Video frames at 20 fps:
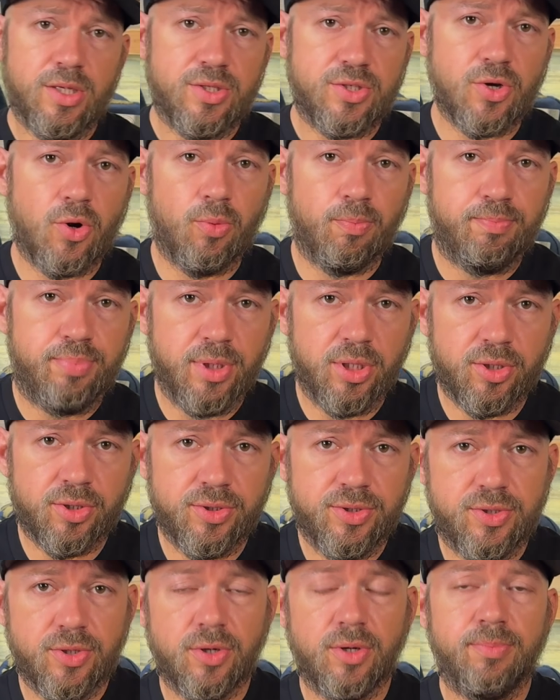So
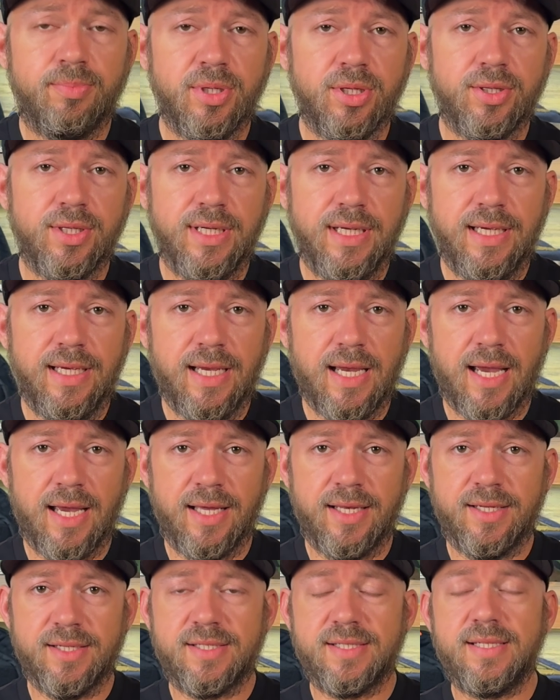build, durability,
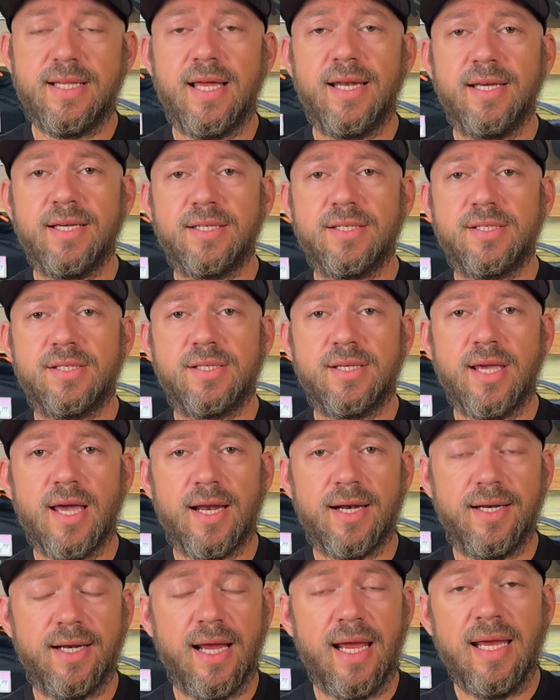and aesthetics got
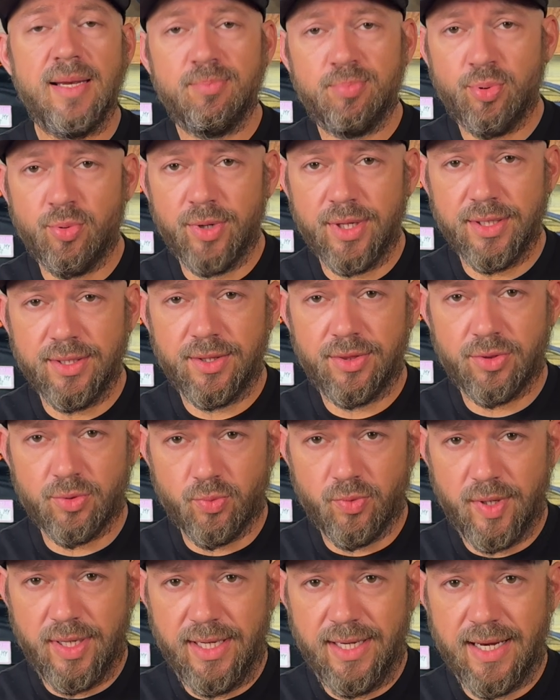an
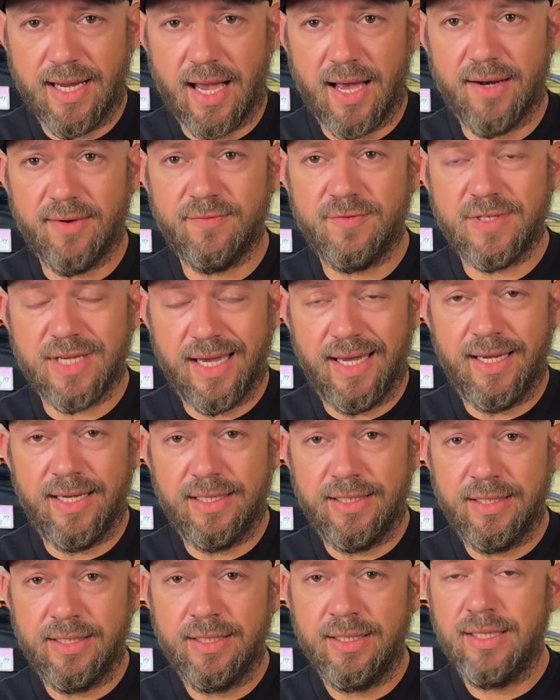8.3 out of
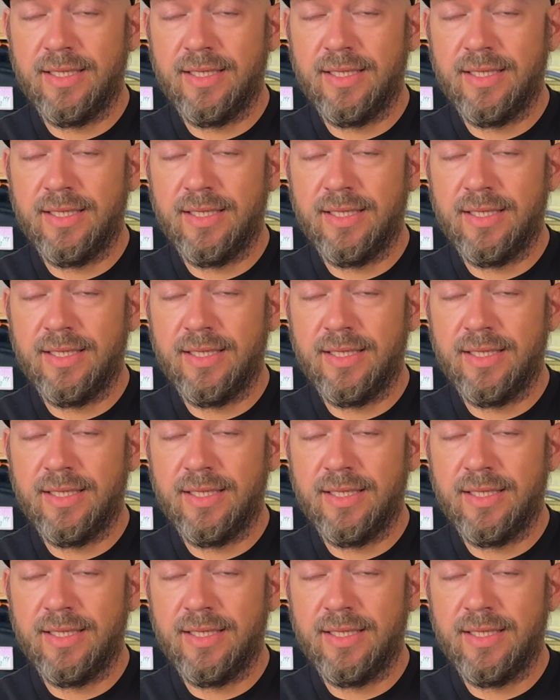10.